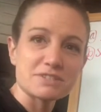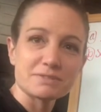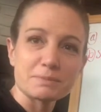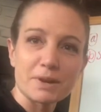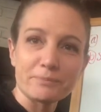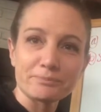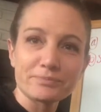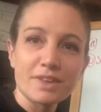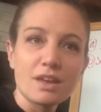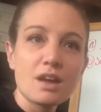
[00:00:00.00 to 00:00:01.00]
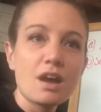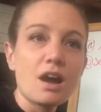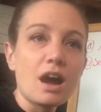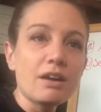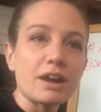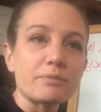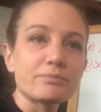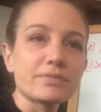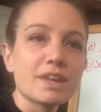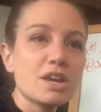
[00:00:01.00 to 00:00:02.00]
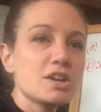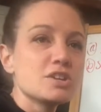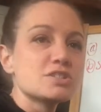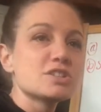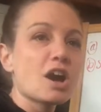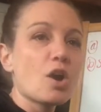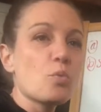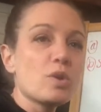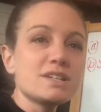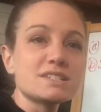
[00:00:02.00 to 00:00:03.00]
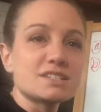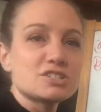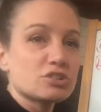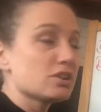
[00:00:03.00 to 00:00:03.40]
from home. All right. So what is its degree